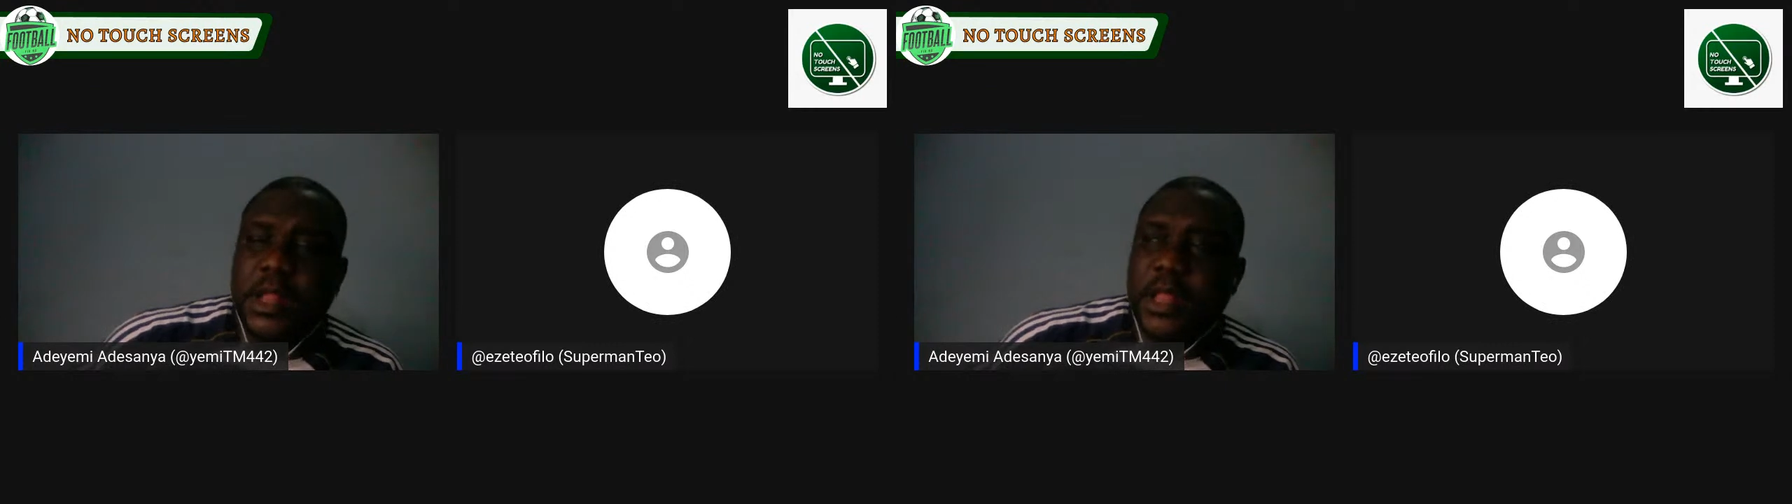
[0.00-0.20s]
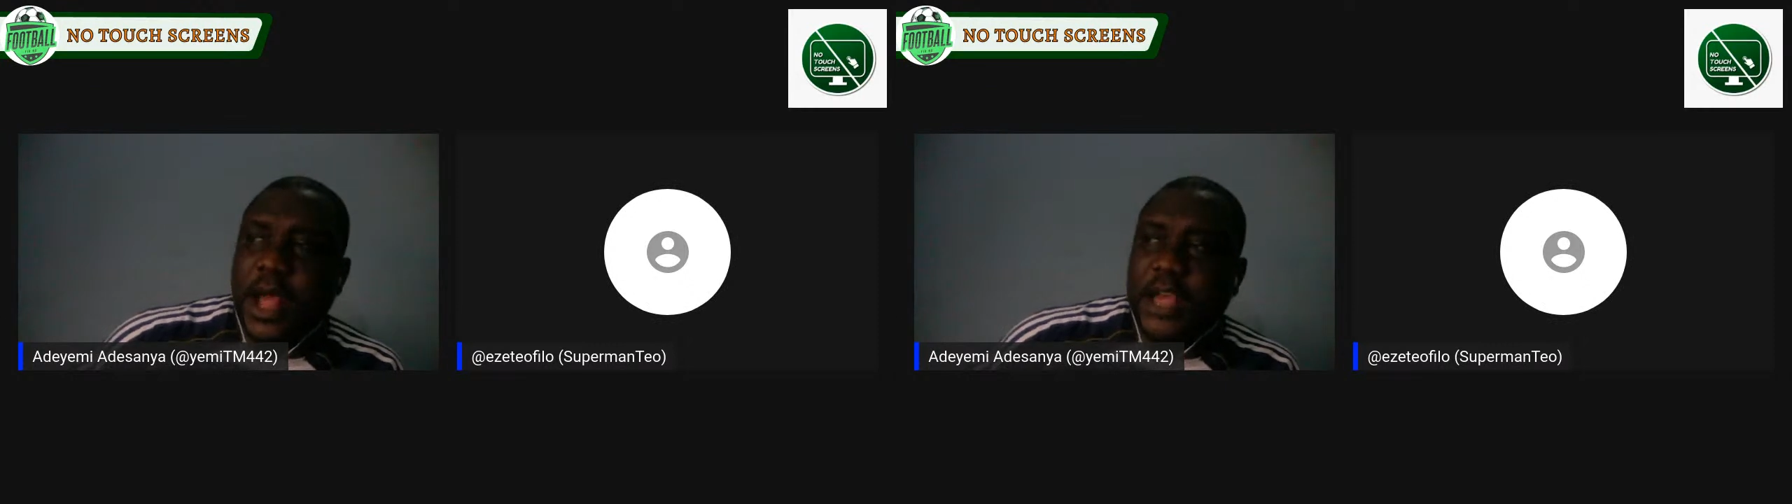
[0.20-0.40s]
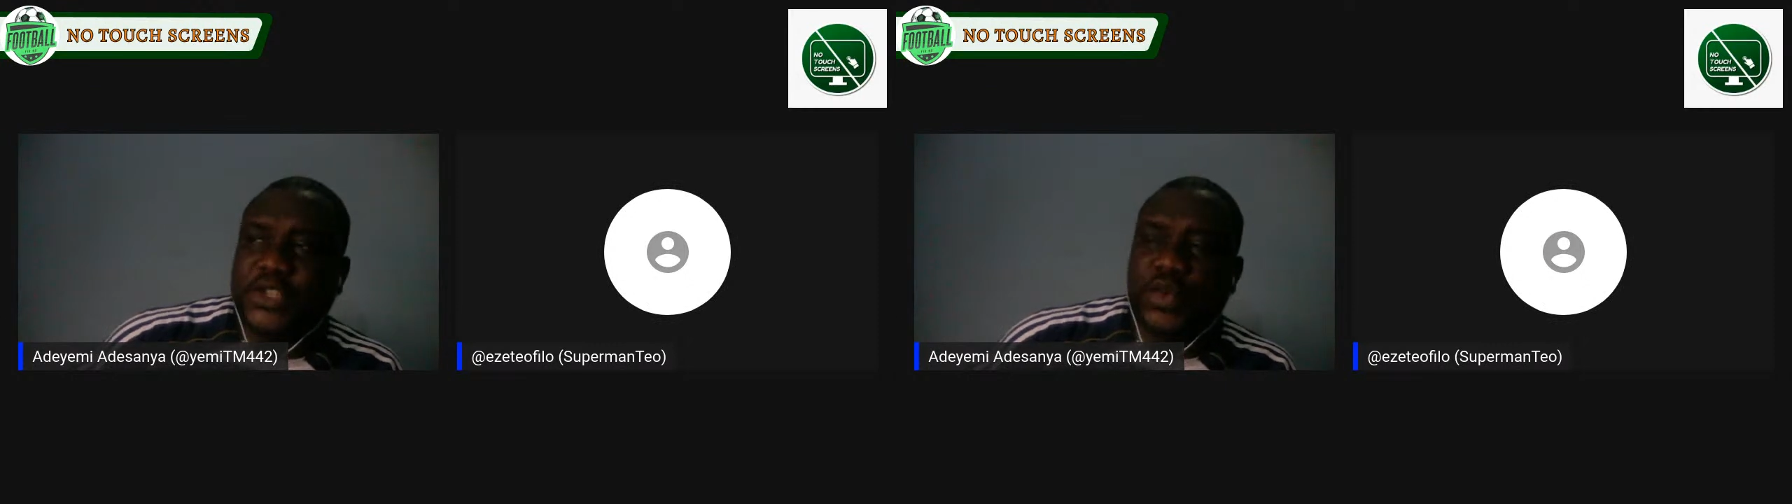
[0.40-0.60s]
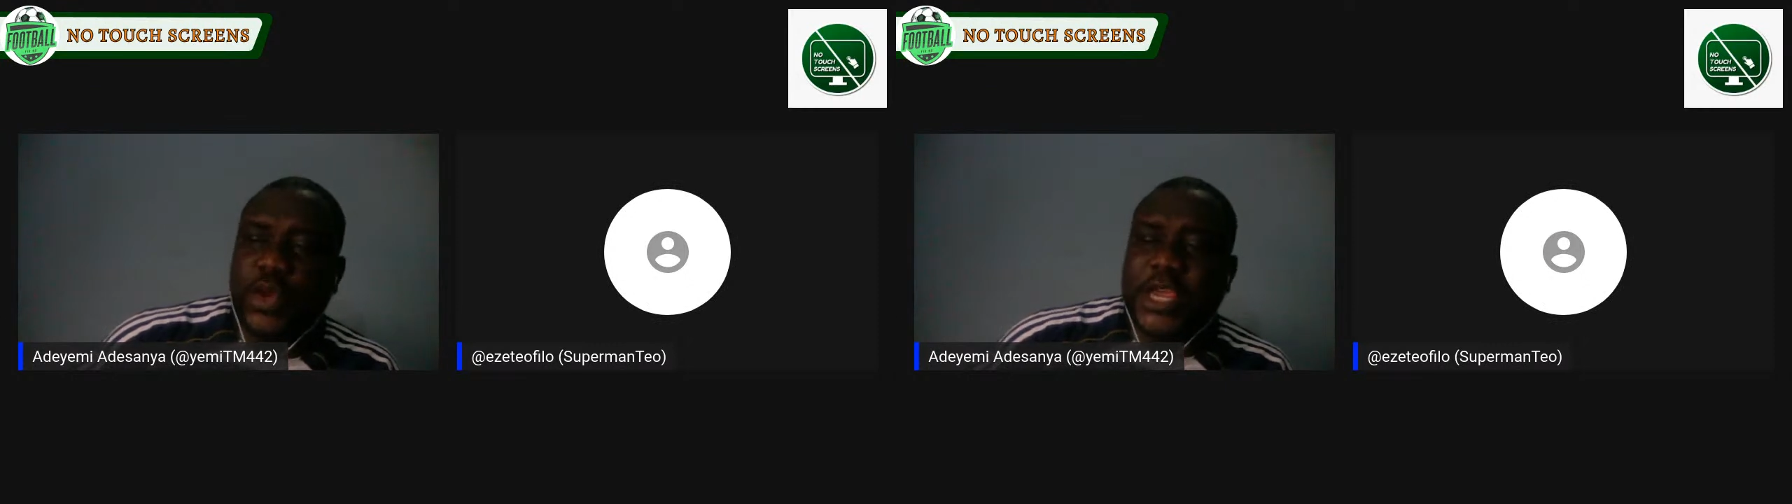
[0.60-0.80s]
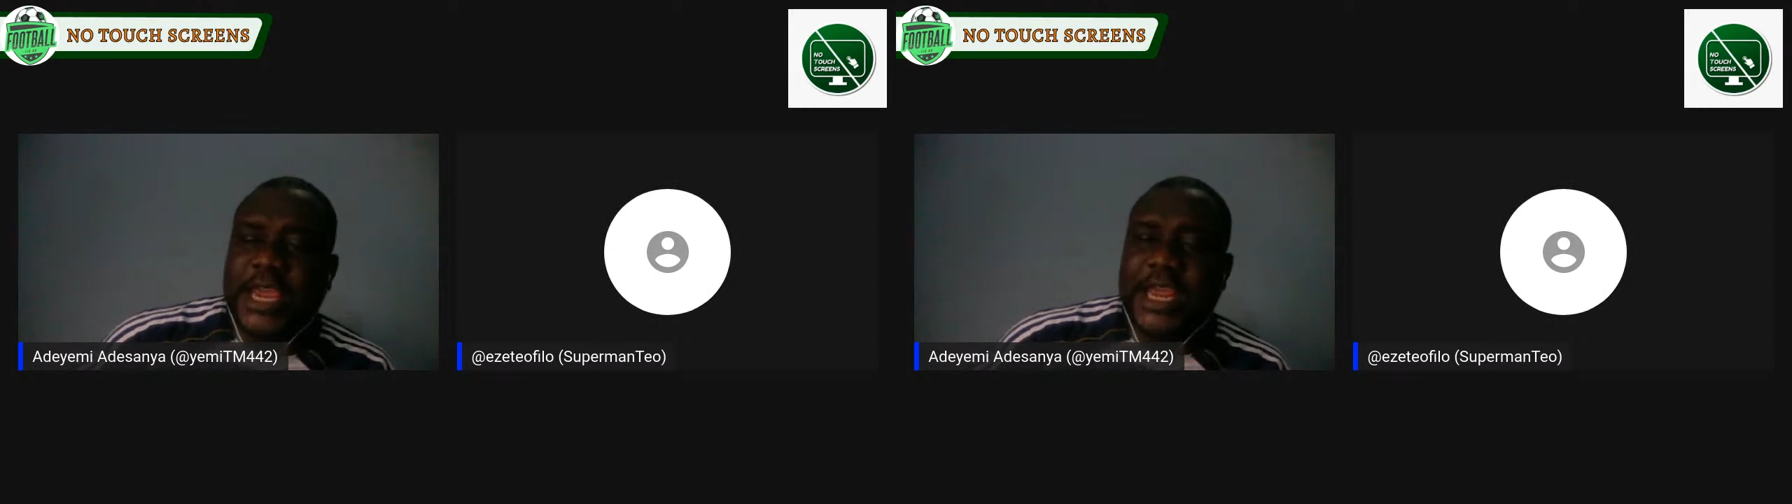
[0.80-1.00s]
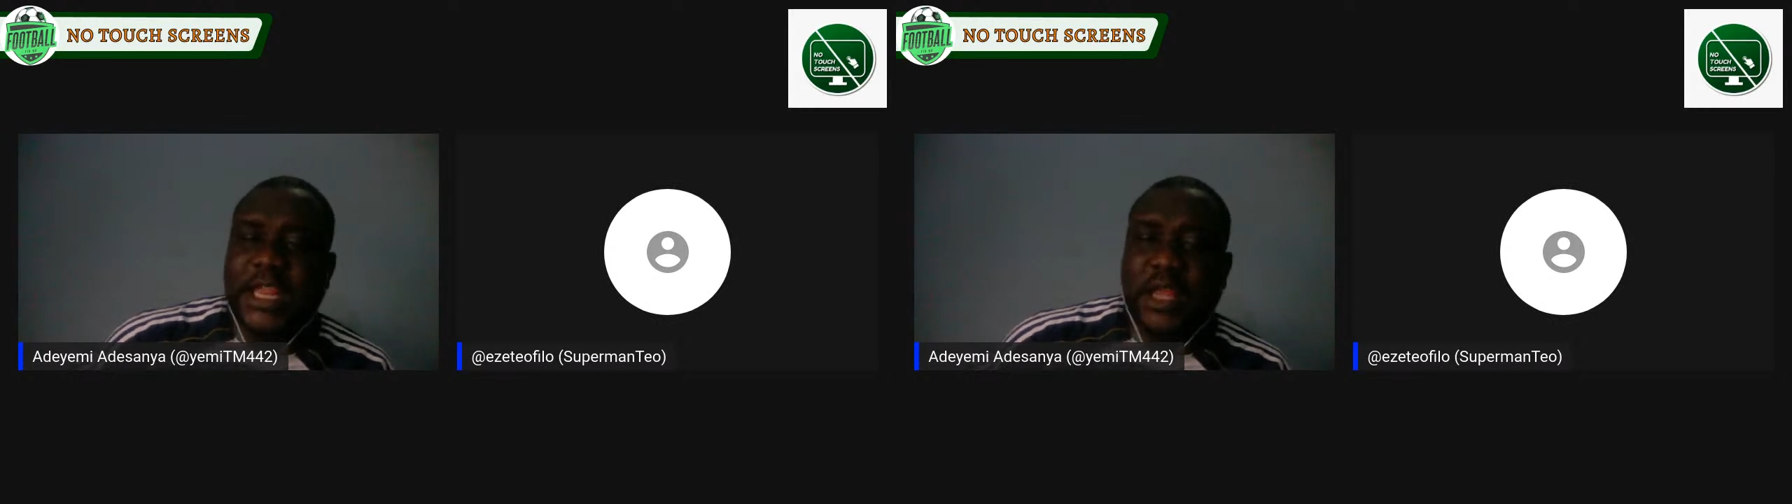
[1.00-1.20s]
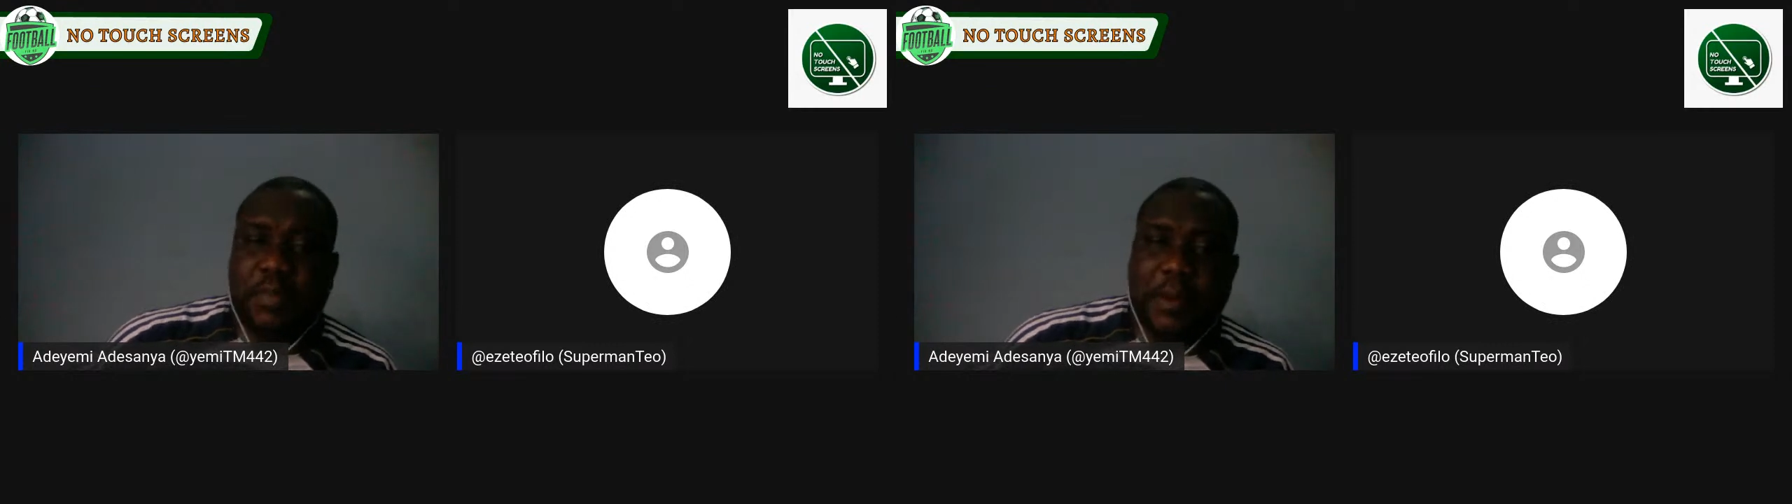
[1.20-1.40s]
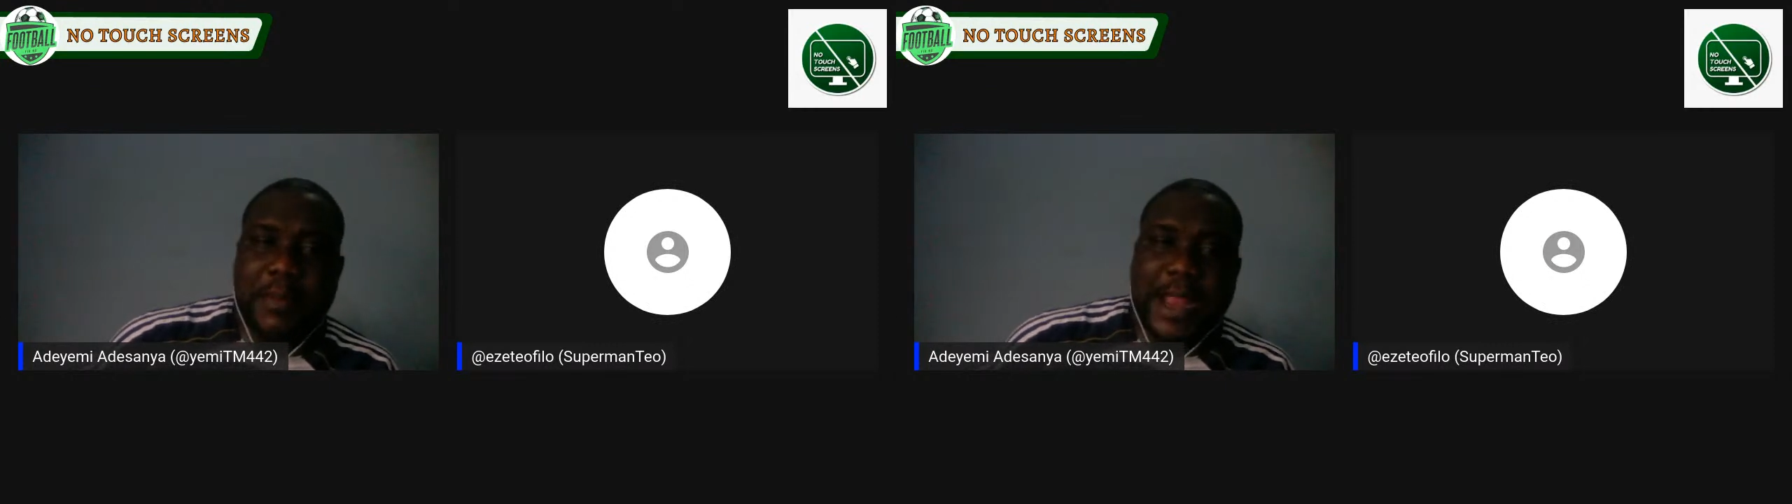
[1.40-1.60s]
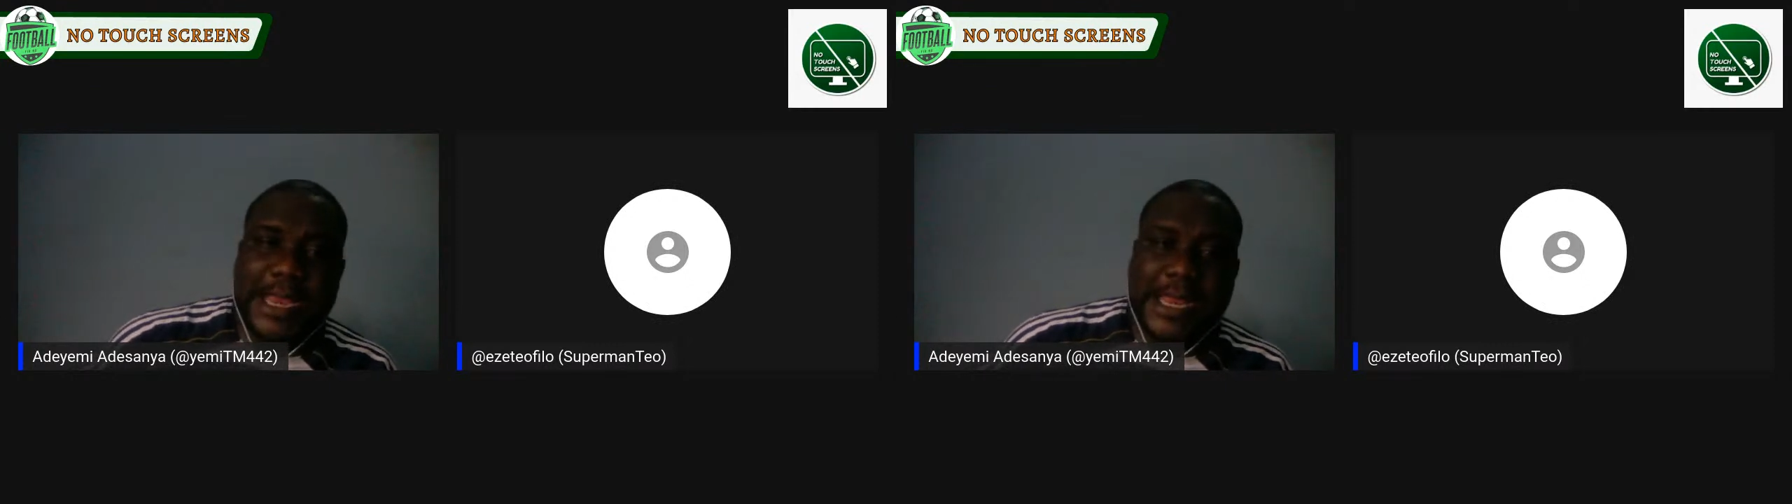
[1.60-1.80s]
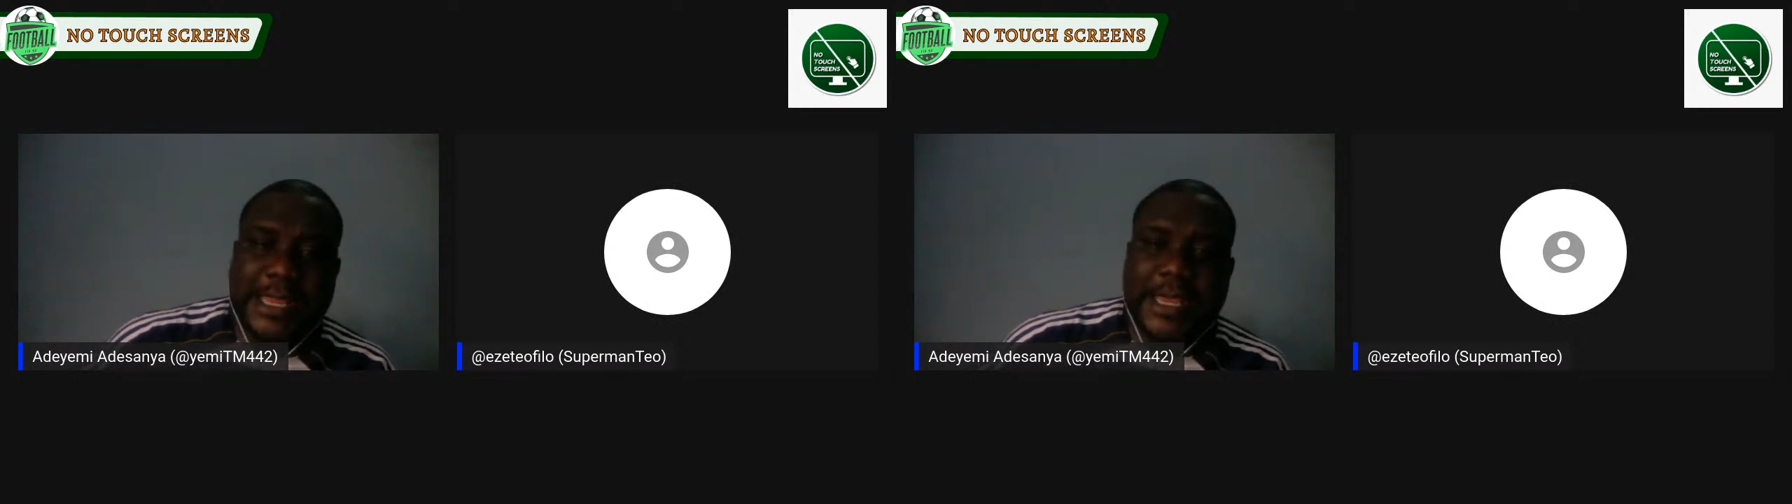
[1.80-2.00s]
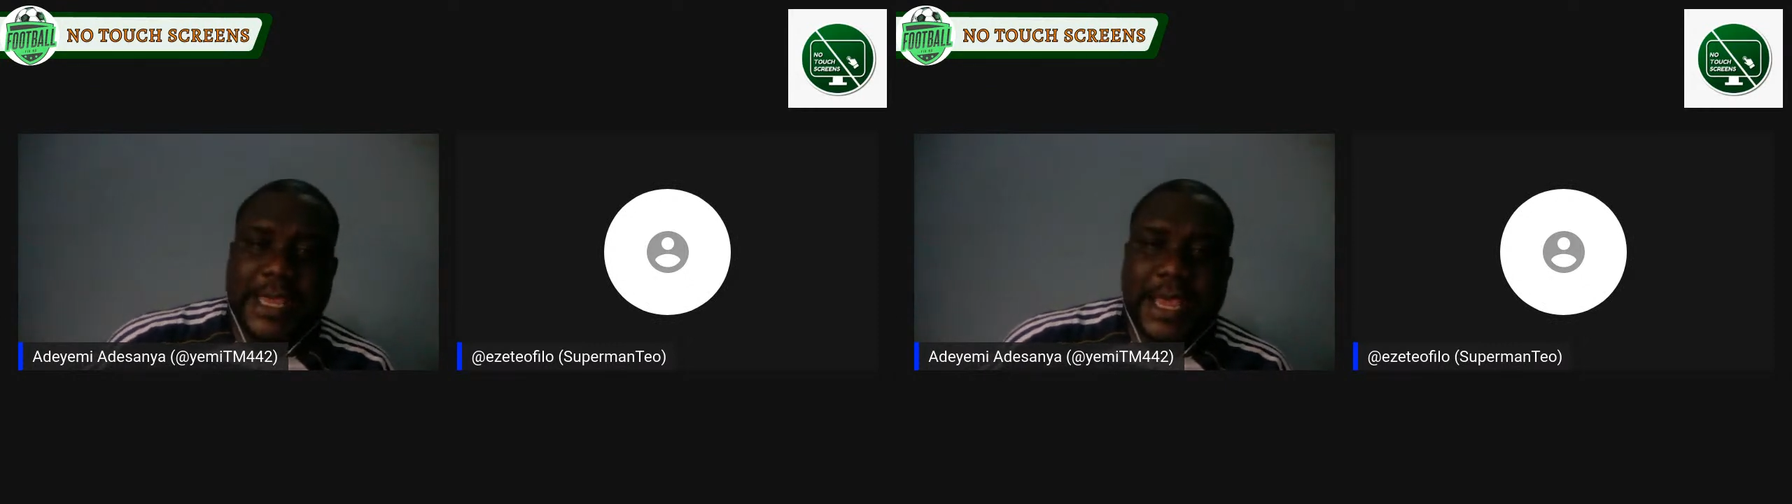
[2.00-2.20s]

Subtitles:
last week in the Premier League,